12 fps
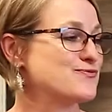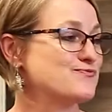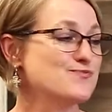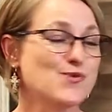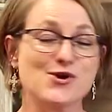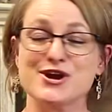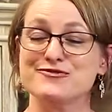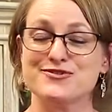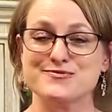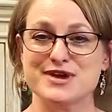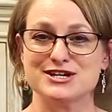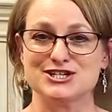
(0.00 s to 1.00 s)
more
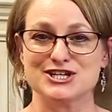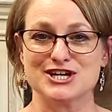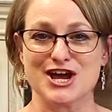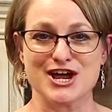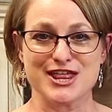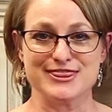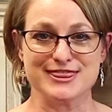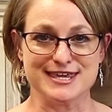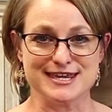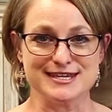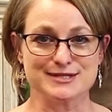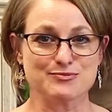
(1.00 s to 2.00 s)
information on
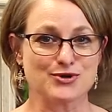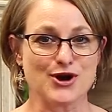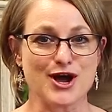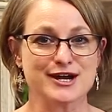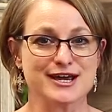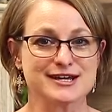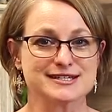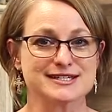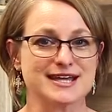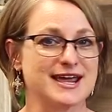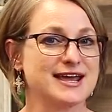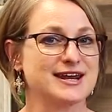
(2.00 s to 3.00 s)
these products
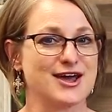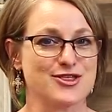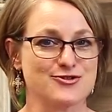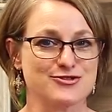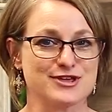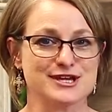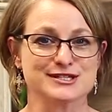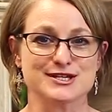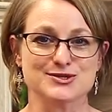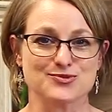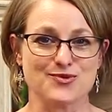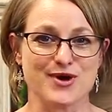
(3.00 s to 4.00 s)
and other things
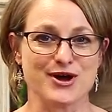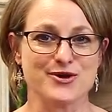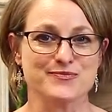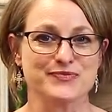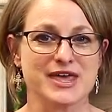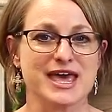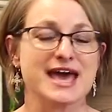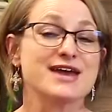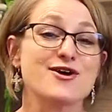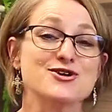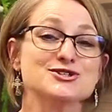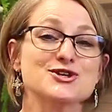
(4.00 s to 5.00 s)
as well.
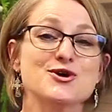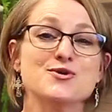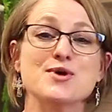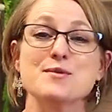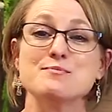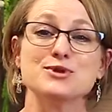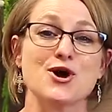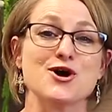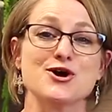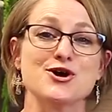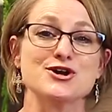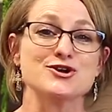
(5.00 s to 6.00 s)
And also
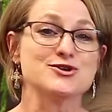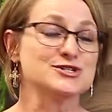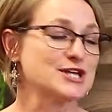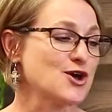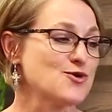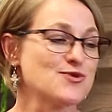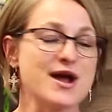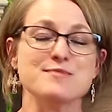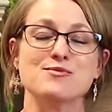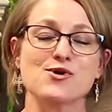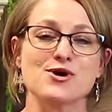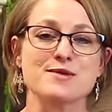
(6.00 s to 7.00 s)
blog articles, and I'll write
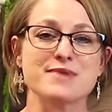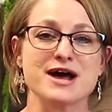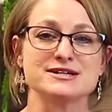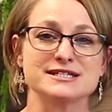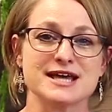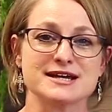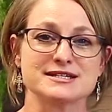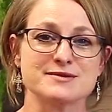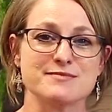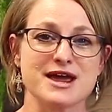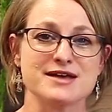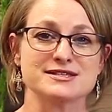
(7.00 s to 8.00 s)
more about
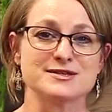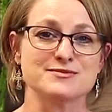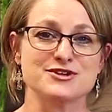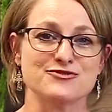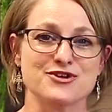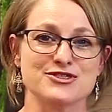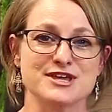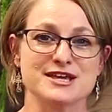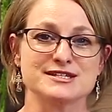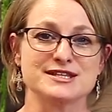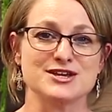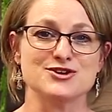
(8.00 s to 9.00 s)
Saxon Math, some different
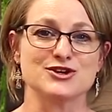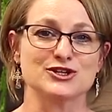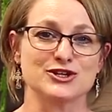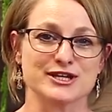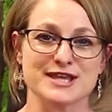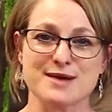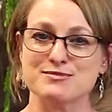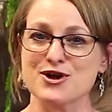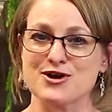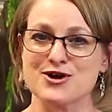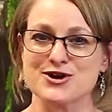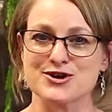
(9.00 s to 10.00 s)
things that you can look at that
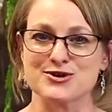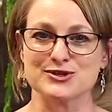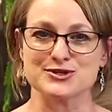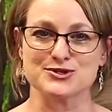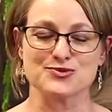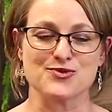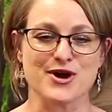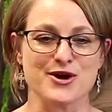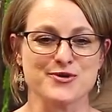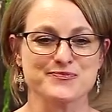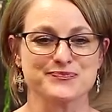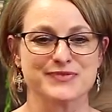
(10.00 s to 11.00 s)
blog article as
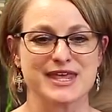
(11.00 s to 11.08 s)
well.